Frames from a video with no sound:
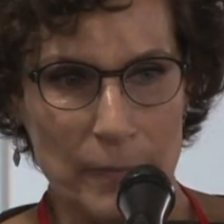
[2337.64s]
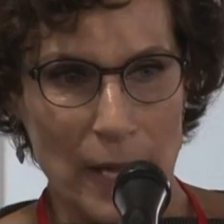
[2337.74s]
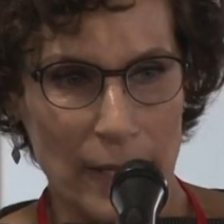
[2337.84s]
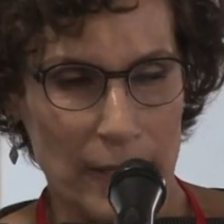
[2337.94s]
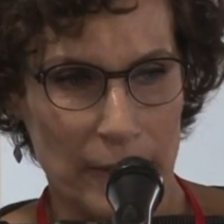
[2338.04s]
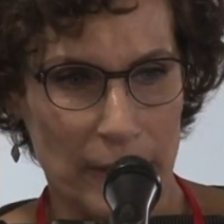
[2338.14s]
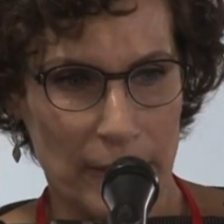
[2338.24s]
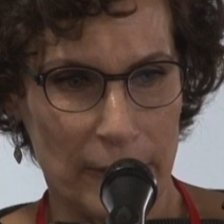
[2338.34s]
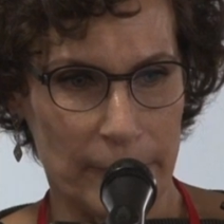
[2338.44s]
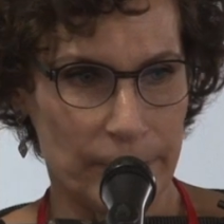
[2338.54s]
uh,
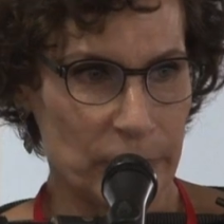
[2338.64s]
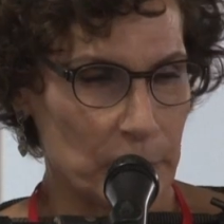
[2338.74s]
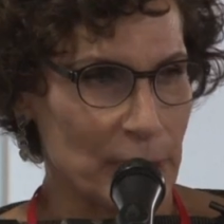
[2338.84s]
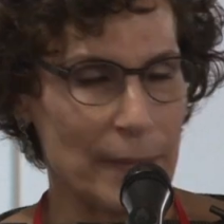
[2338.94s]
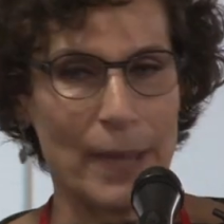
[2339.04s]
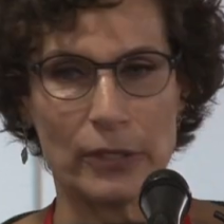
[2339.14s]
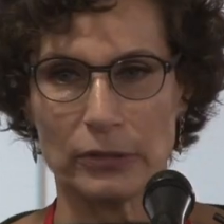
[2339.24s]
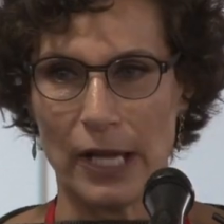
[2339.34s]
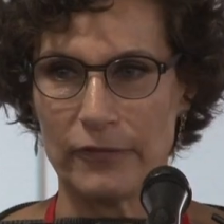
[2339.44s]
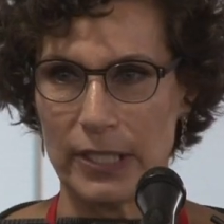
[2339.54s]
um, plant matter
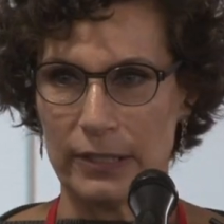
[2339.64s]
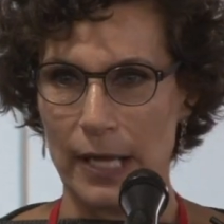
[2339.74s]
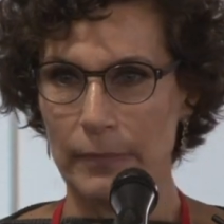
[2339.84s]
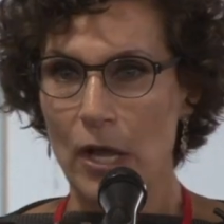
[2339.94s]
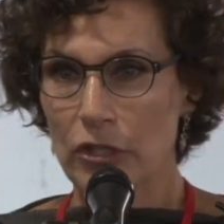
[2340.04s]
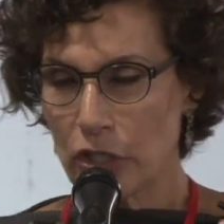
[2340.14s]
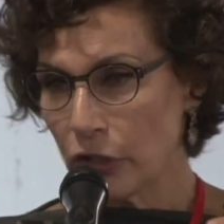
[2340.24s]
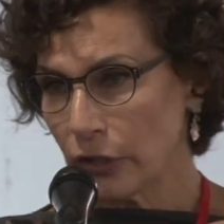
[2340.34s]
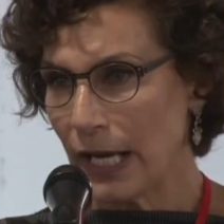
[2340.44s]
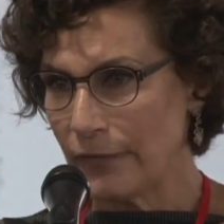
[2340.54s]
left in them. So
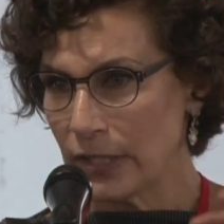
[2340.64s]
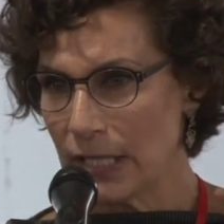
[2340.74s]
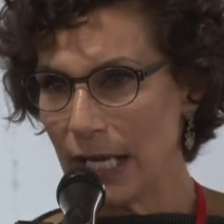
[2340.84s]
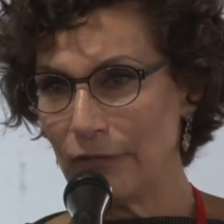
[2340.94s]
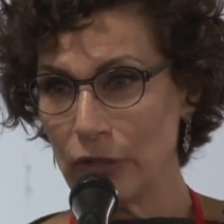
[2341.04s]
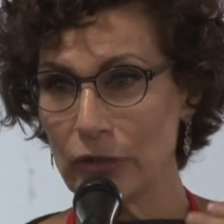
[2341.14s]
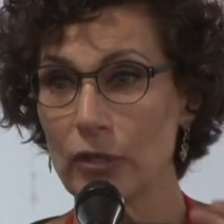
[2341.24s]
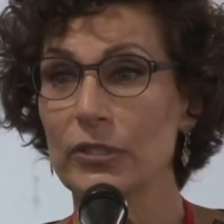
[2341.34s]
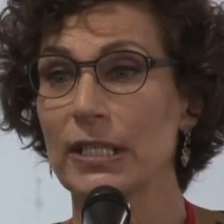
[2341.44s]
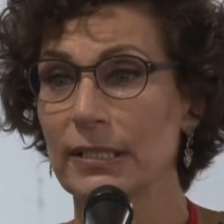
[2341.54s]
you're going to have to take, if you're
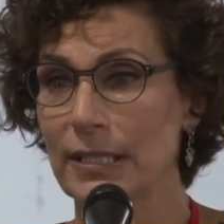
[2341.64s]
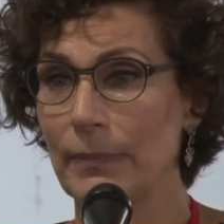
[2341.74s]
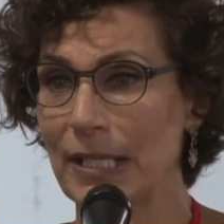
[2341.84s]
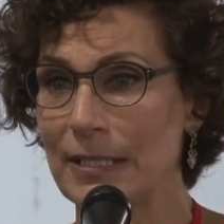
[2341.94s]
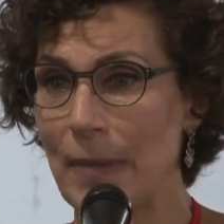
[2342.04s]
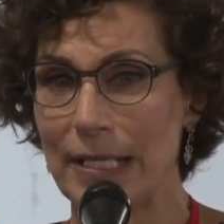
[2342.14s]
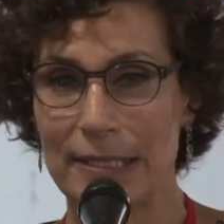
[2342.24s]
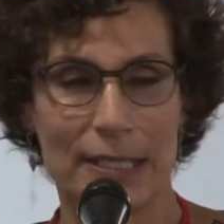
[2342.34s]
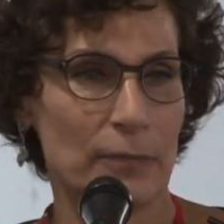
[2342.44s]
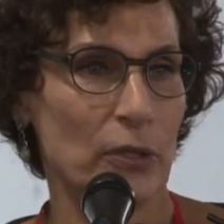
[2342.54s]
using somebody's
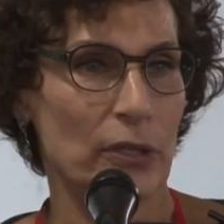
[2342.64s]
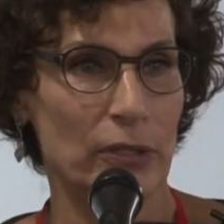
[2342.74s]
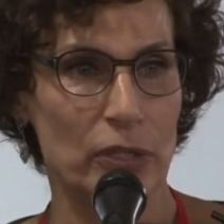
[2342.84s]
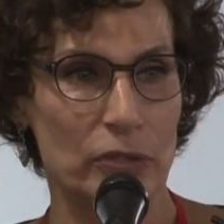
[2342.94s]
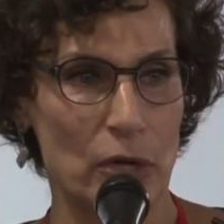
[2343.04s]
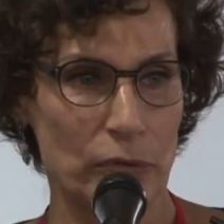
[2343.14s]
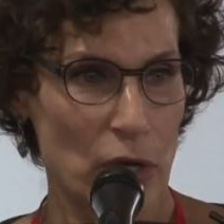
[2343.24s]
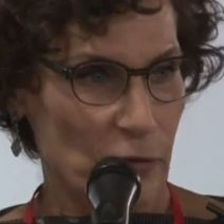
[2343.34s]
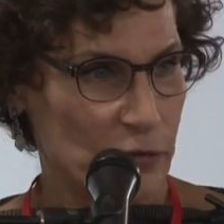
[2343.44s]
medicine where you don't know